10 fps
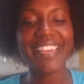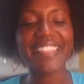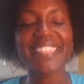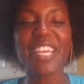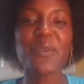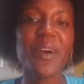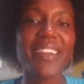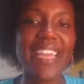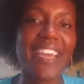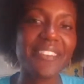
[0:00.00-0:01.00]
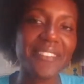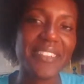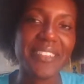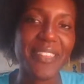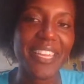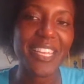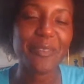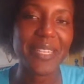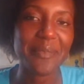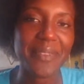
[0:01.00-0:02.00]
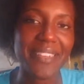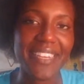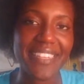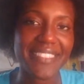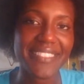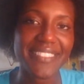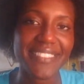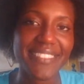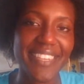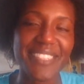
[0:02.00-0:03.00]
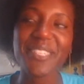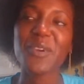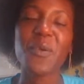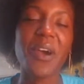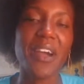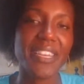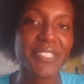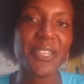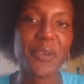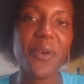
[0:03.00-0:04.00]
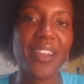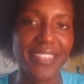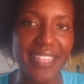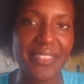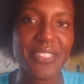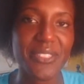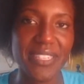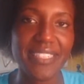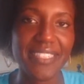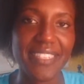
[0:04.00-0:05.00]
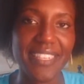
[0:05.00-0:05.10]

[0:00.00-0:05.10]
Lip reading: And then I walk out of the Airbnb, guys. I start walking down the street.